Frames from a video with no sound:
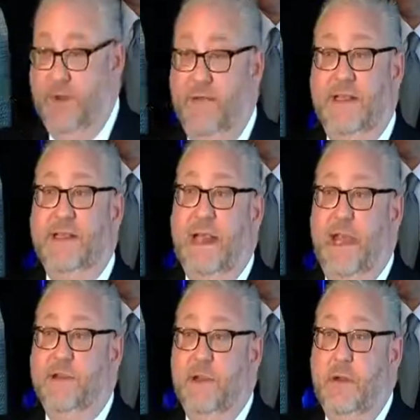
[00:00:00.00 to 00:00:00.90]

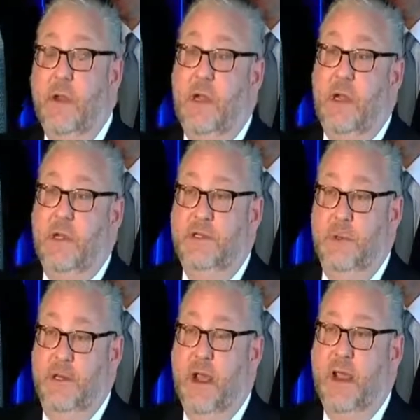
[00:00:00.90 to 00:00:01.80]
investigation
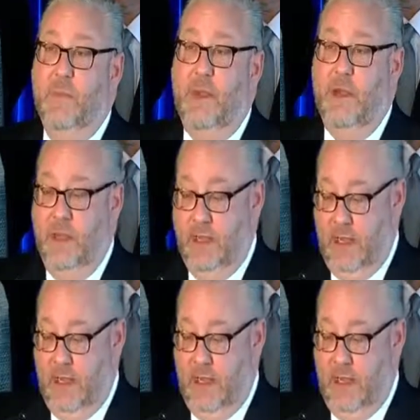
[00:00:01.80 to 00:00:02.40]
to indictment